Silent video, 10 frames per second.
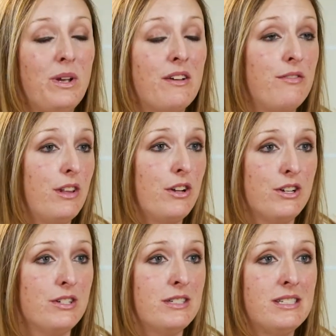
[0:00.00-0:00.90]
We have
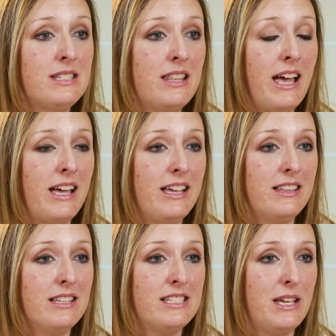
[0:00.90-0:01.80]
learned that
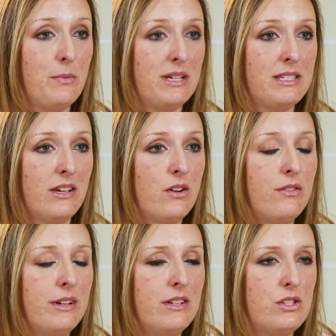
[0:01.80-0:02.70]
in the same ways that
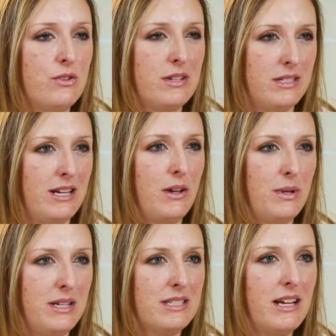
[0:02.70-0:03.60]
COVID has shown us
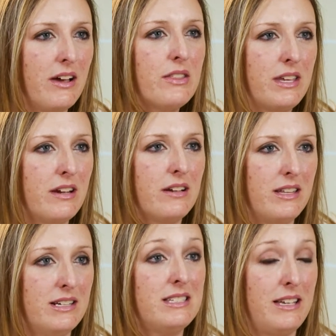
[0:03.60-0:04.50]
inequities in healthcare,
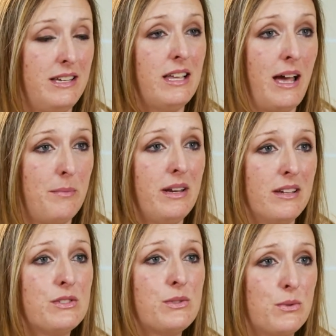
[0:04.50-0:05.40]
that it's
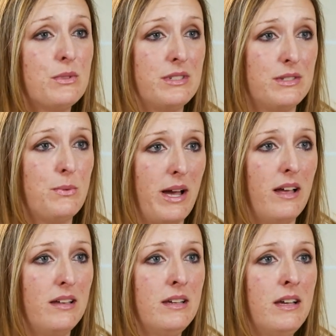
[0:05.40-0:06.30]
happening in schools as
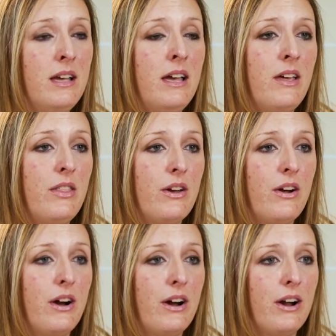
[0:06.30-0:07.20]
well.
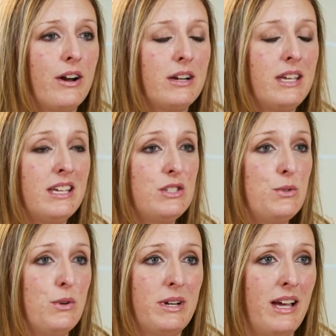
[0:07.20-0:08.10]
There are kids
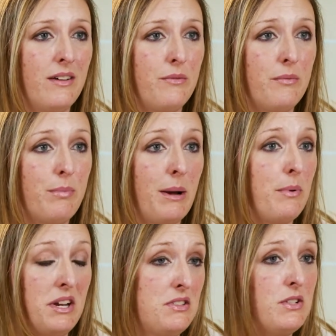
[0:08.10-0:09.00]
who don't have
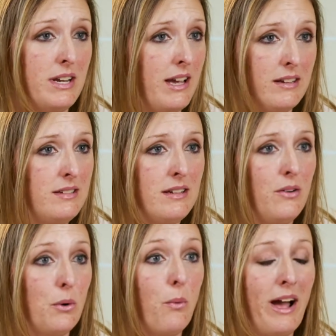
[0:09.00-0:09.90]
proper internet
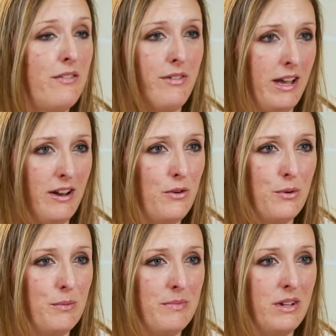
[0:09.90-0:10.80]
or Wi-Fi at
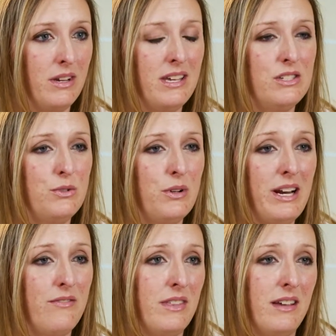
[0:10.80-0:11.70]
home. There are kids who
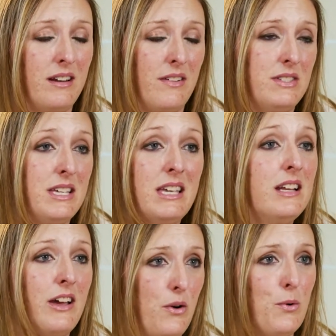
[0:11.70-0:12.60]
don't have enough to
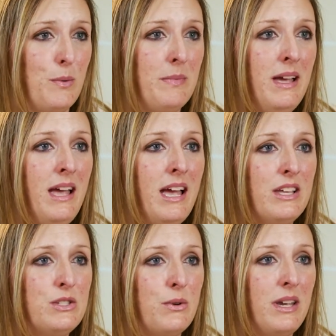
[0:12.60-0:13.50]
eat at home.
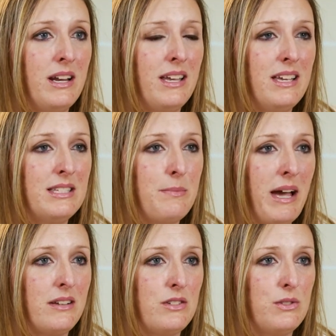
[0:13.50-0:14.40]
And so getting kids
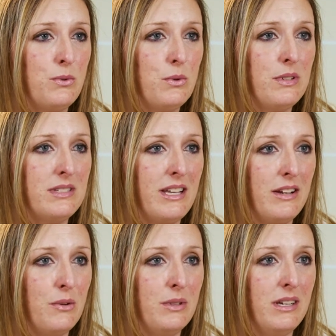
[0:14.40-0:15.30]
back to school is
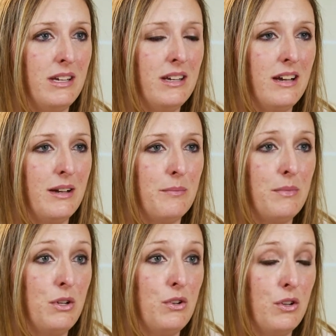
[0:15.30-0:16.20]
not only
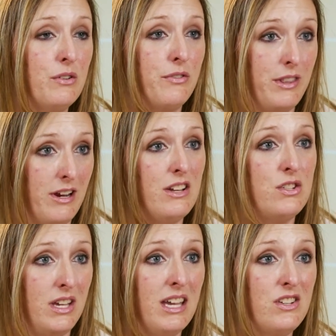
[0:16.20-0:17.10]
um, good for their
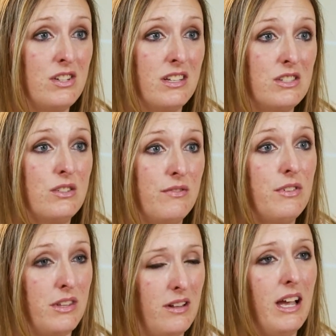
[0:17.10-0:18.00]
education, it's good
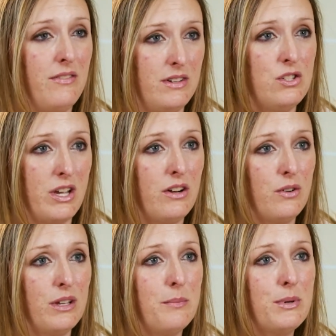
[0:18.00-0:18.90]
for their life in
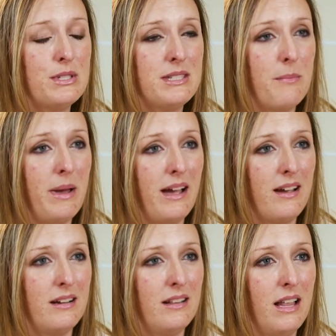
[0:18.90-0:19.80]
general. It puts them
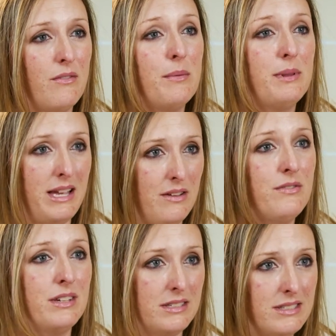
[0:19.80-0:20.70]
back on a level
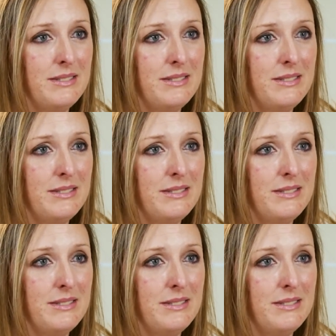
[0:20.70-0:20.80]
playing field.